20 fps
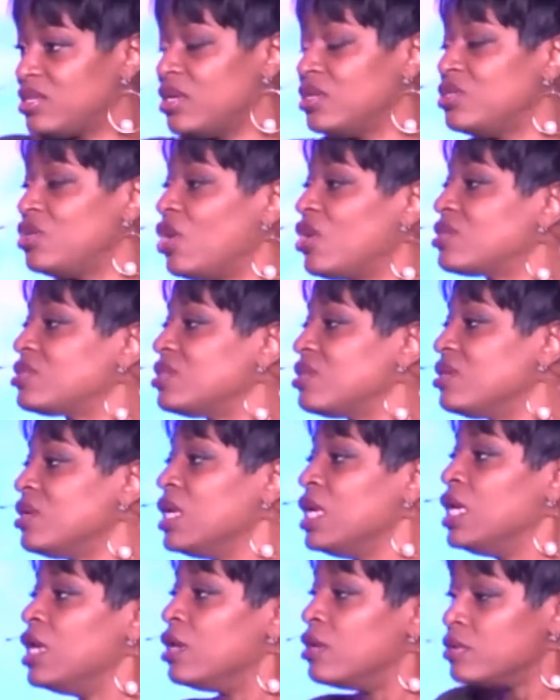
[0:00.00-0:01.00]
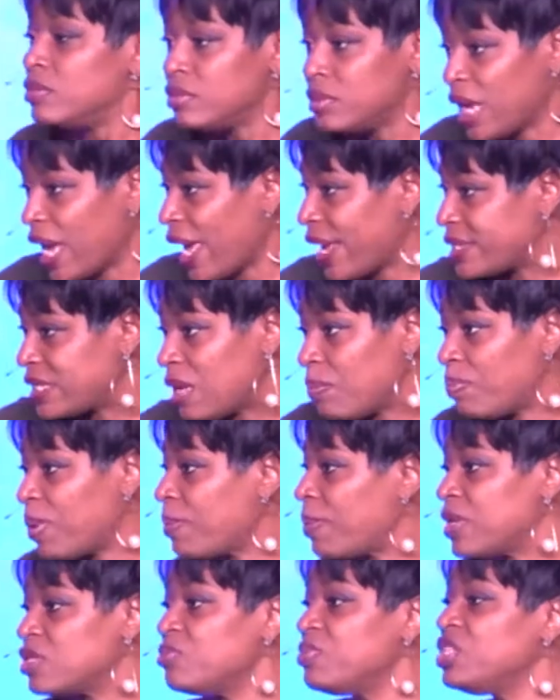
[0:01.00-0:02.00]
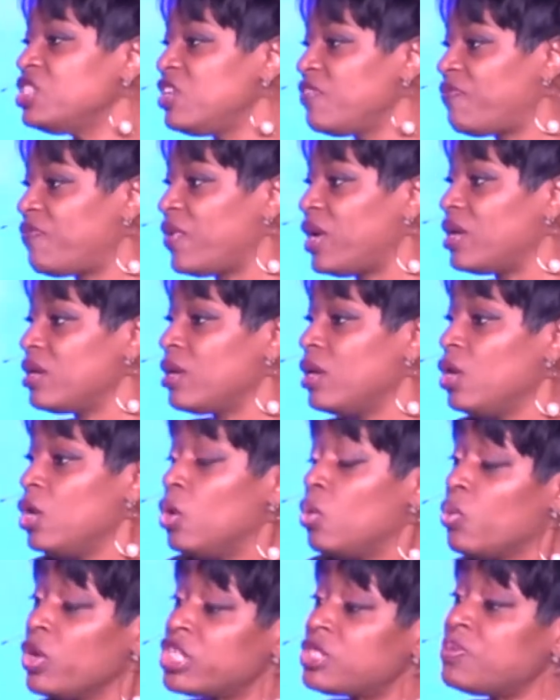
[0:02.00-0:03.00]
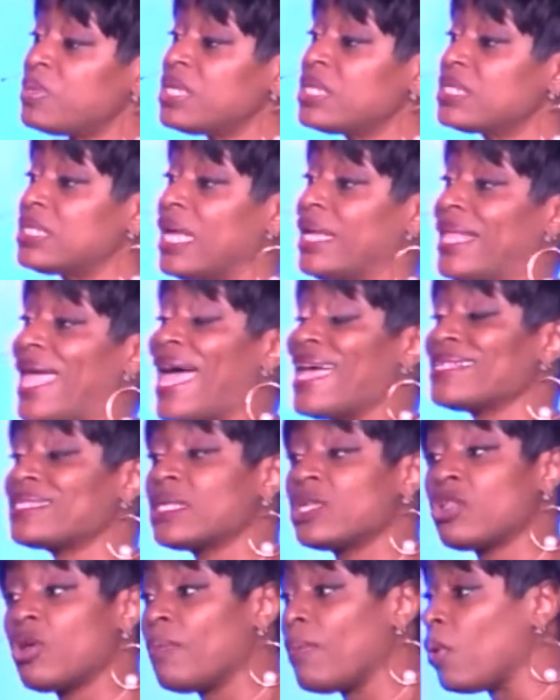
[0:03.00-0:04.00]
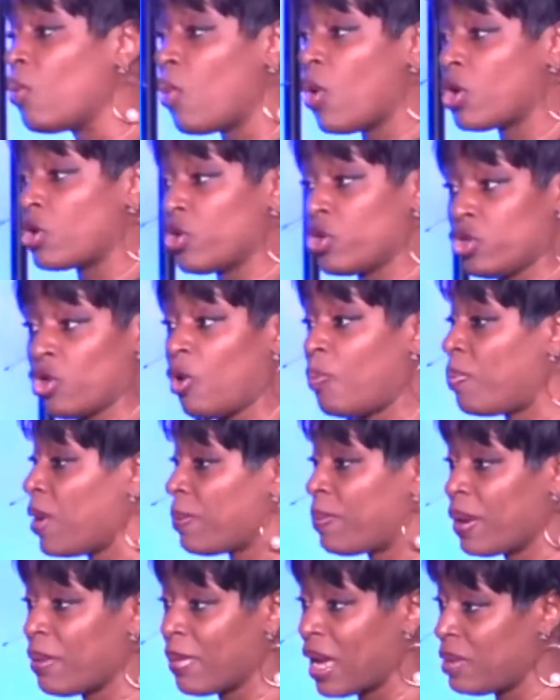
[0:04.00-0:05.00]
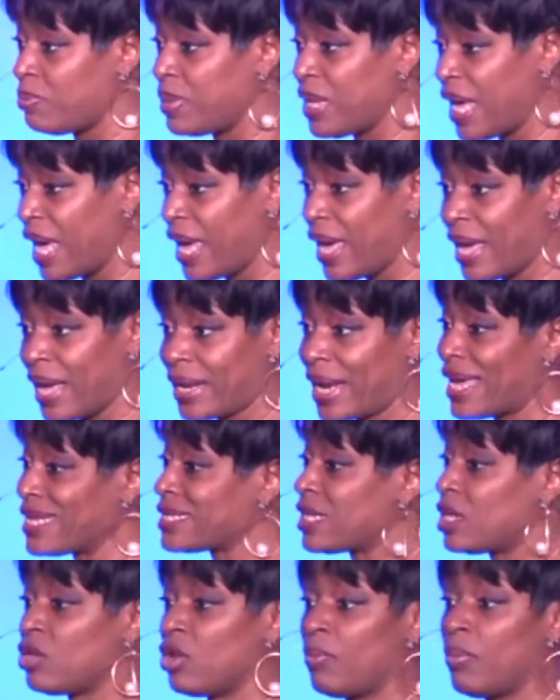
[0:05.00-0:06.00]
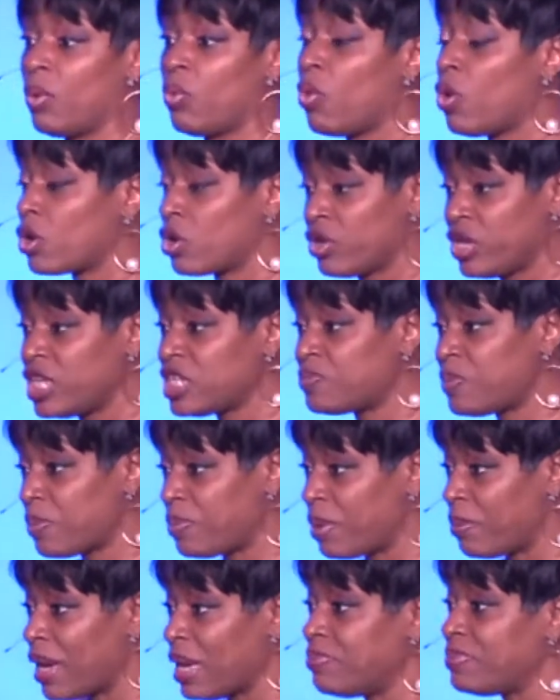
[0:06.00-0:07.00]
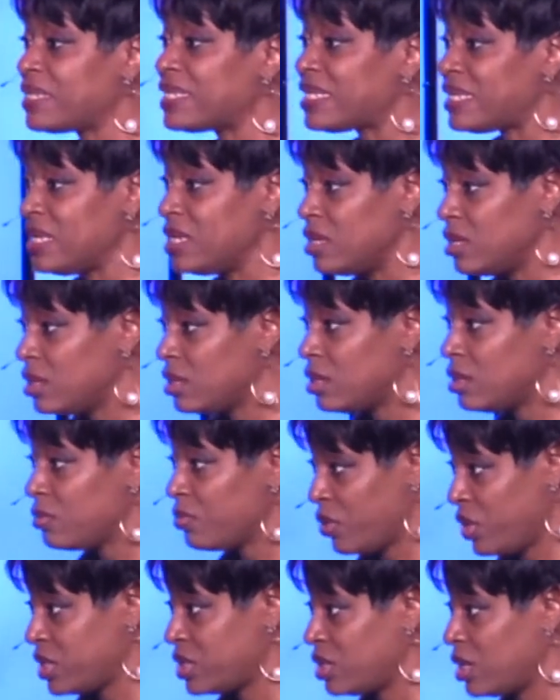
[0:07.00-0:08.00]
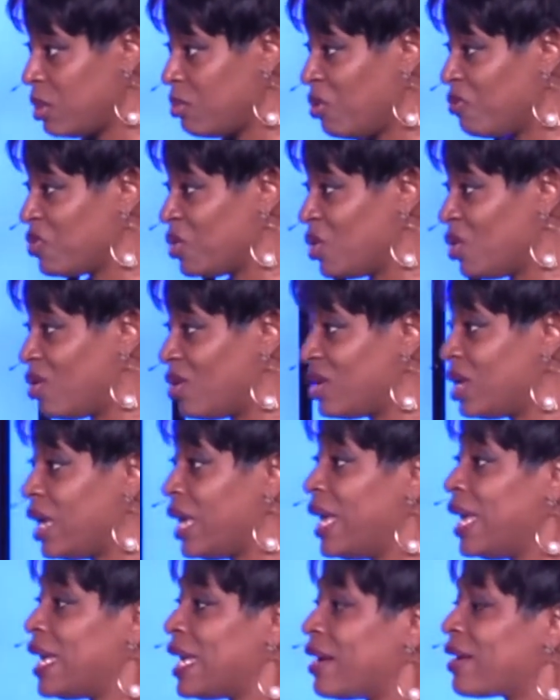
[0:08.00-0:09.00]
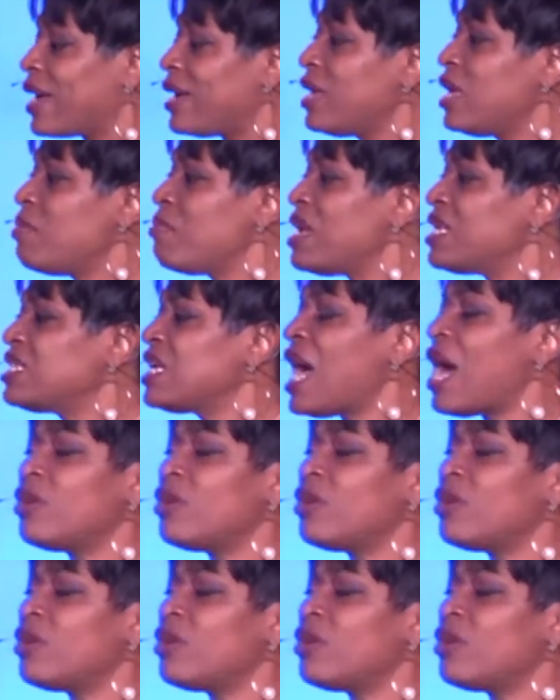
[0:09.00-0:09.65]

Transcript: a doctor. Their exam papers will be different, which means that answer number 1 on your paper might be A and answer number 1 on his paper might be C. Praise the name of the Lord. Now, can you imagine how